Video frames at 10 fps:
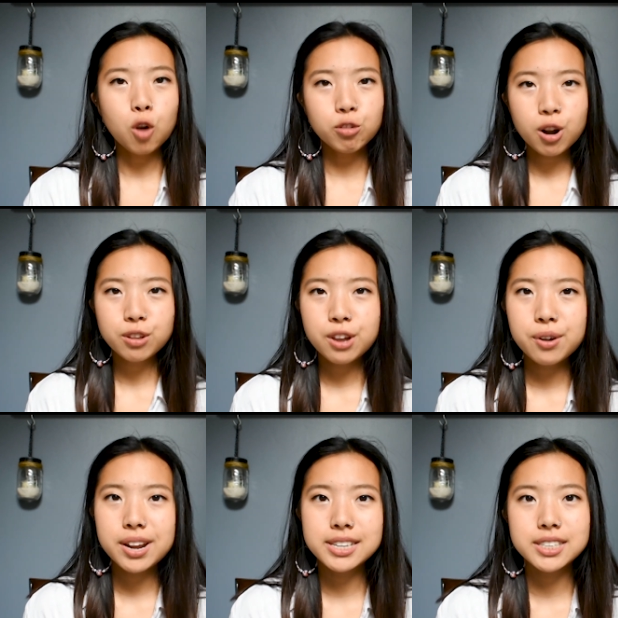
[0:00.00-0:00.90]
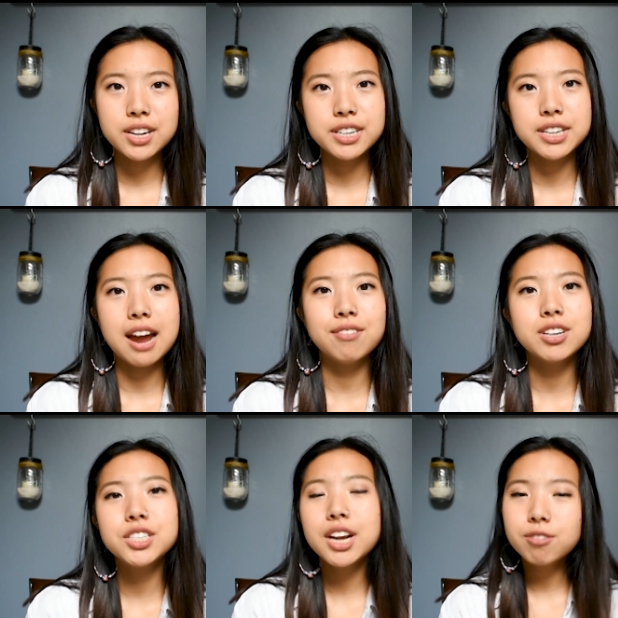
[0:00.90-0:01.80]
Overall though, it is good to have
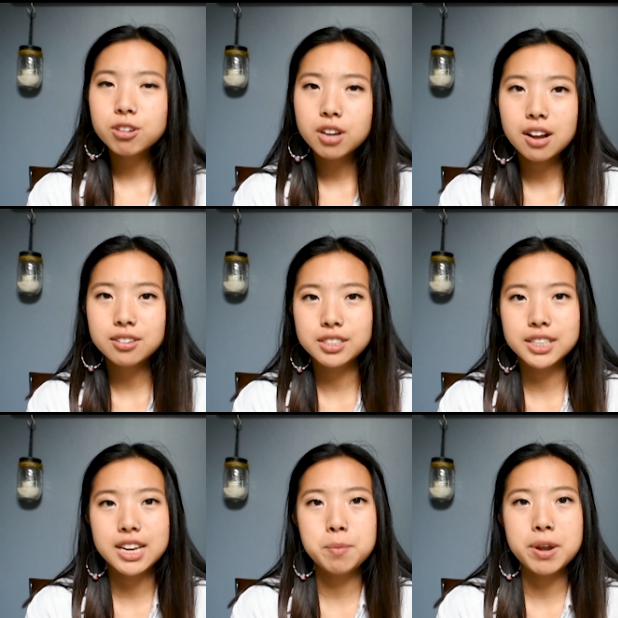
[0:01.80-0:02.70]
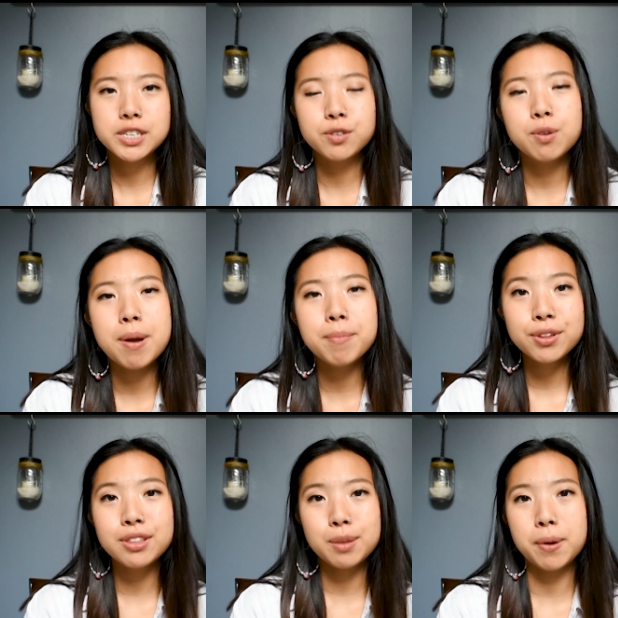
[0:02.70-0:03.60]
a general color scheme and to remember
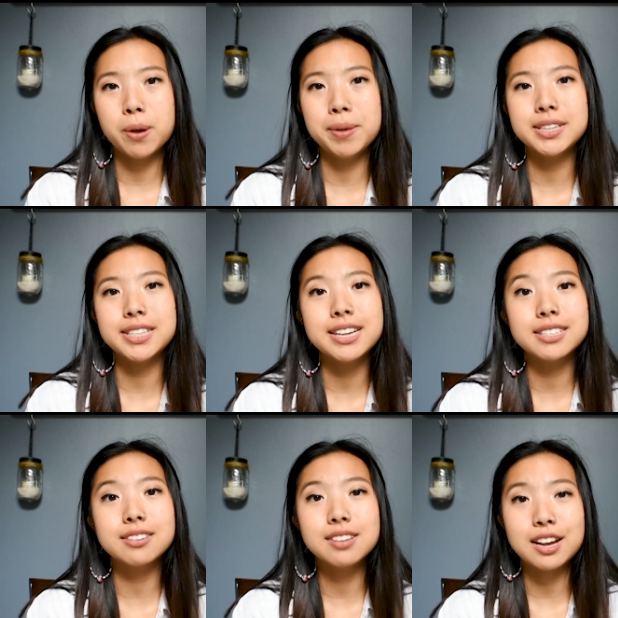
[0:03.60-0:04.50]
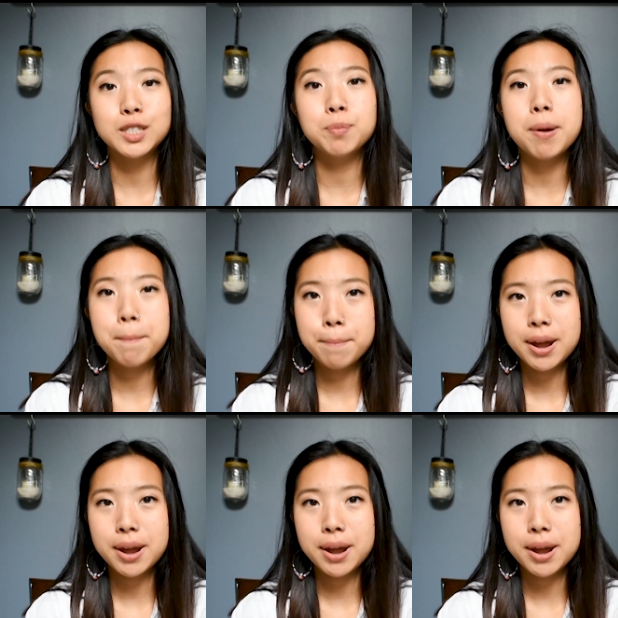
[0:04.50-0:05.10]
that the purpose is less but